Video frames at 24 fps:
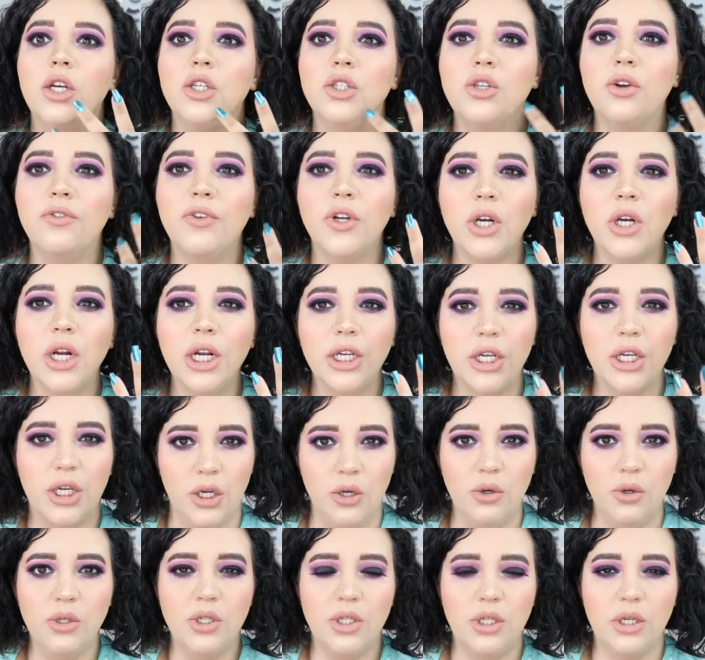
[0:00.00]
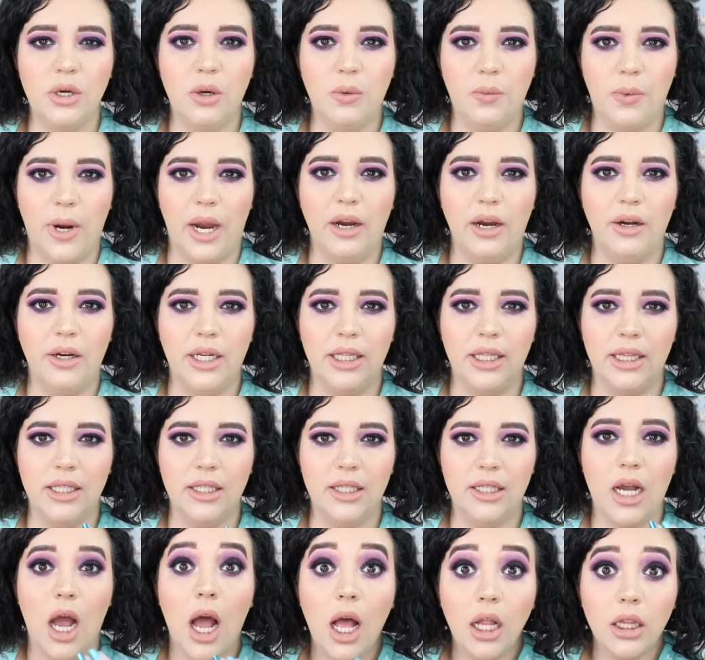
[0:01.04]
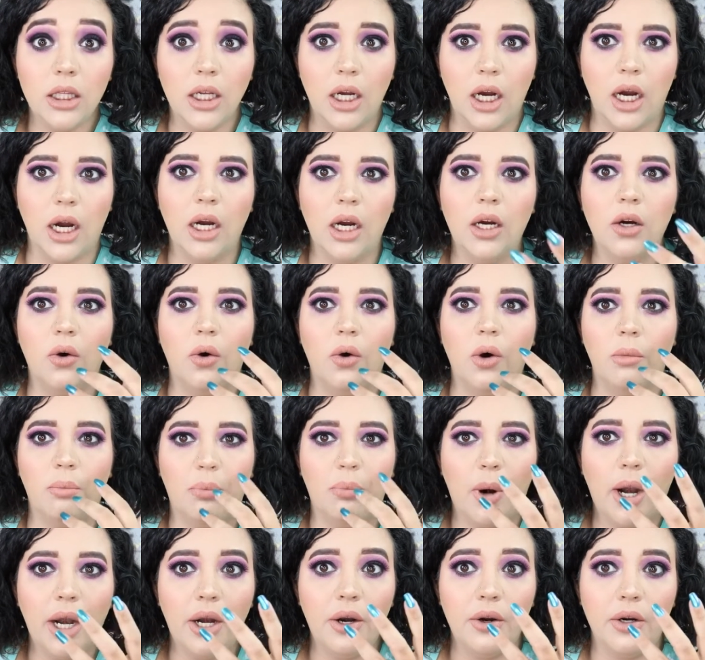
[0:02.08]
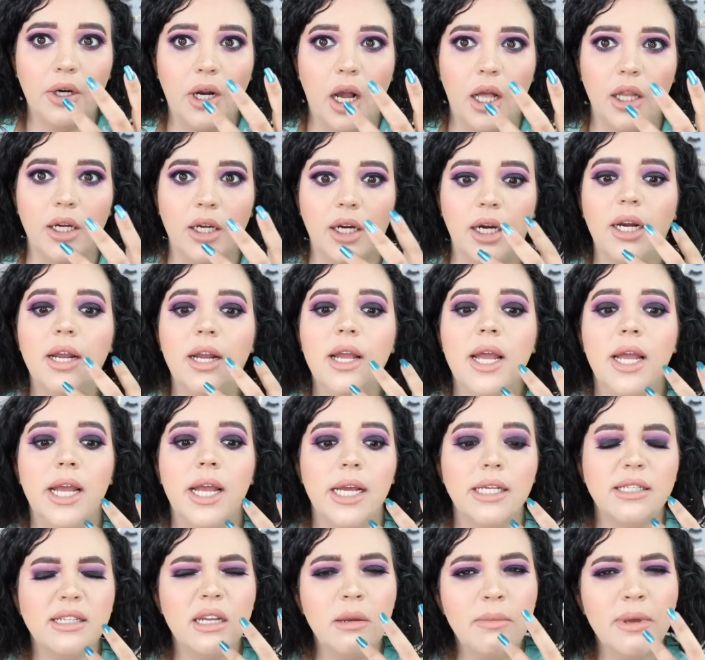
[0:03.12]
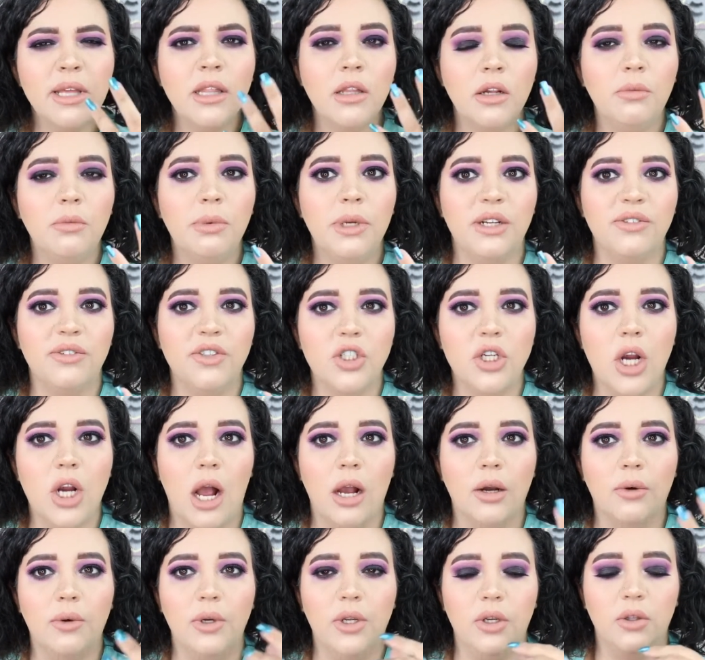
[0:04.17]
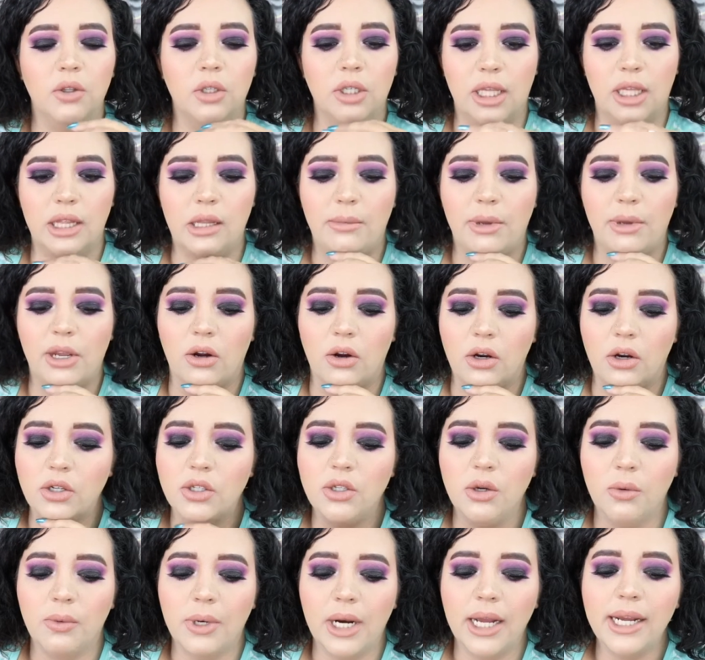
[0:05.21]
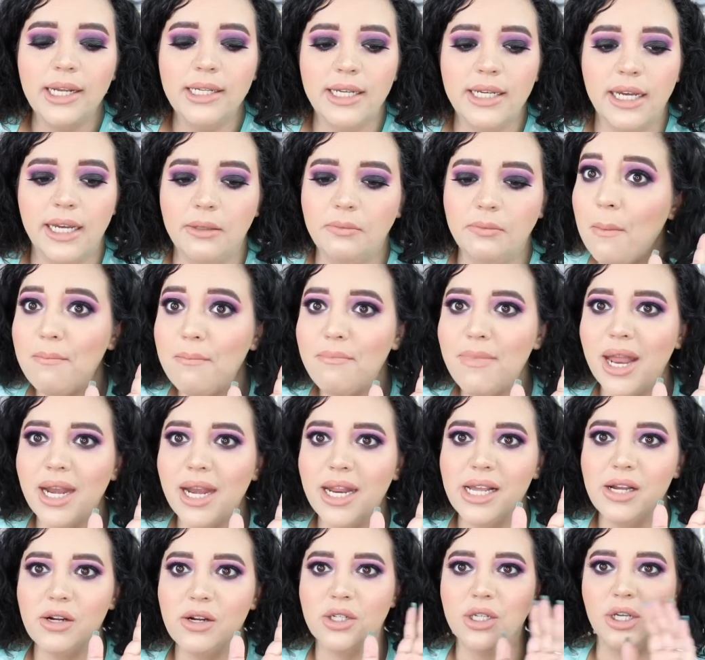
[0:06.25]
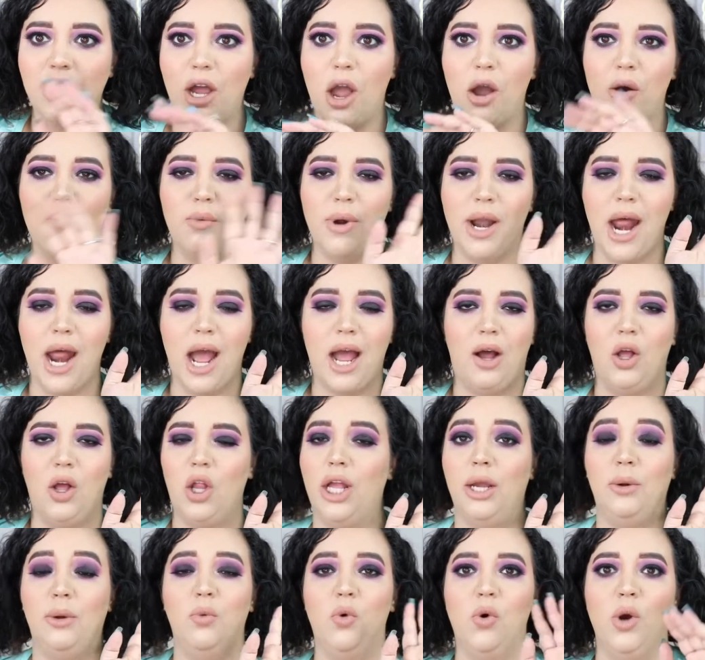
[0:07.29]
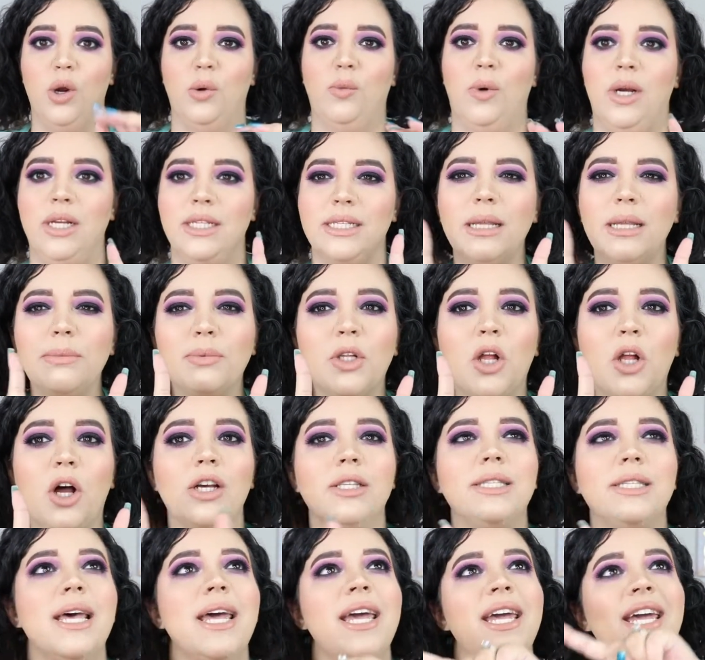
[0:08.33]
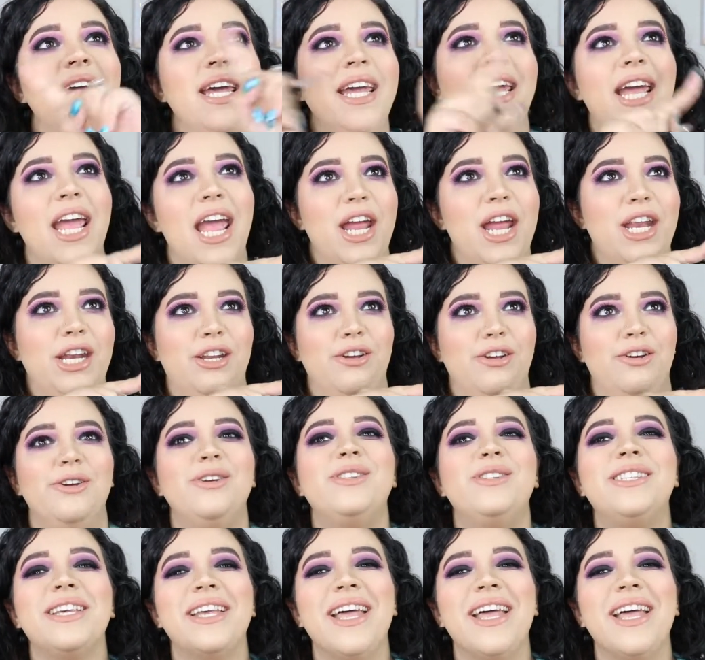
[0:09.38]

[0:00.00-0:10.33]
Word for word: so if you're not used to wearing color or brighter color, it's gonna be a little bit of a shock when you look in the mirror. So what I did many years ago when all I wore was lip gloss and Newt